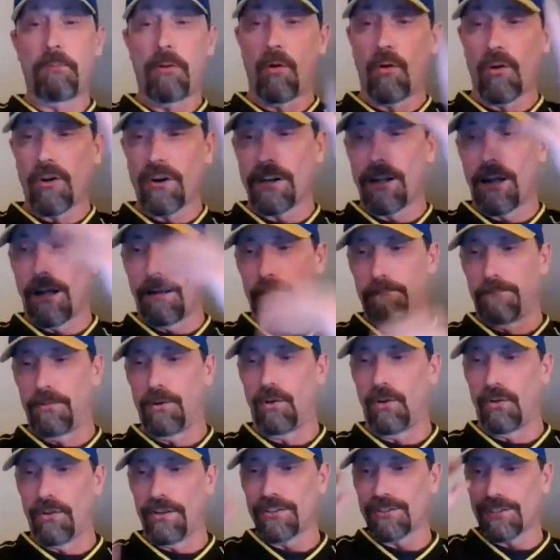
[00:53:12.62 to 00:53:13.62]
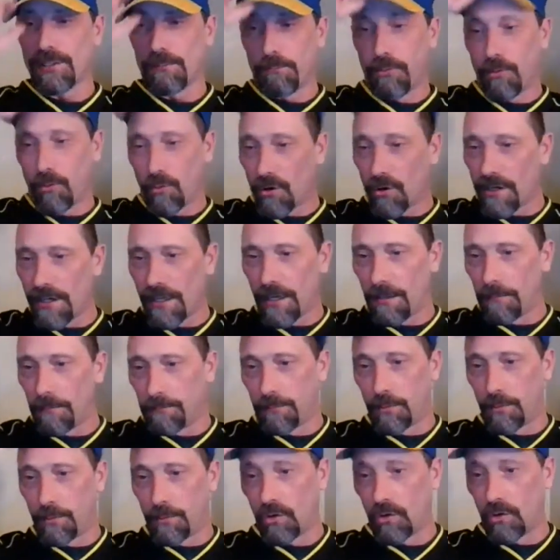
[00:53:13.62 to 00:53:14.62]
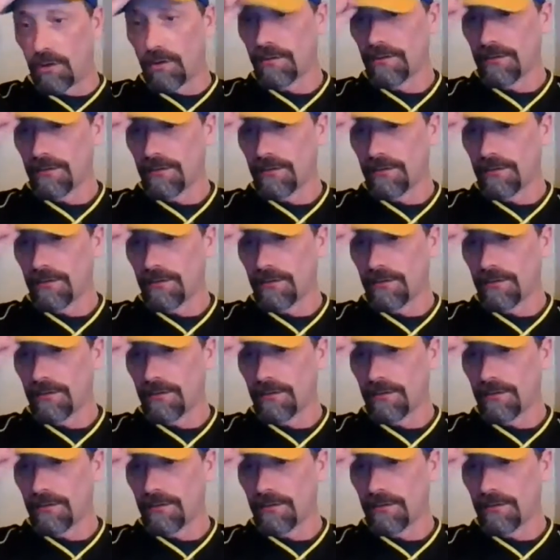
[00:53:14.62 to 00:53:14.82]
Pornhub Bowl. There's a Pornhub Bowl.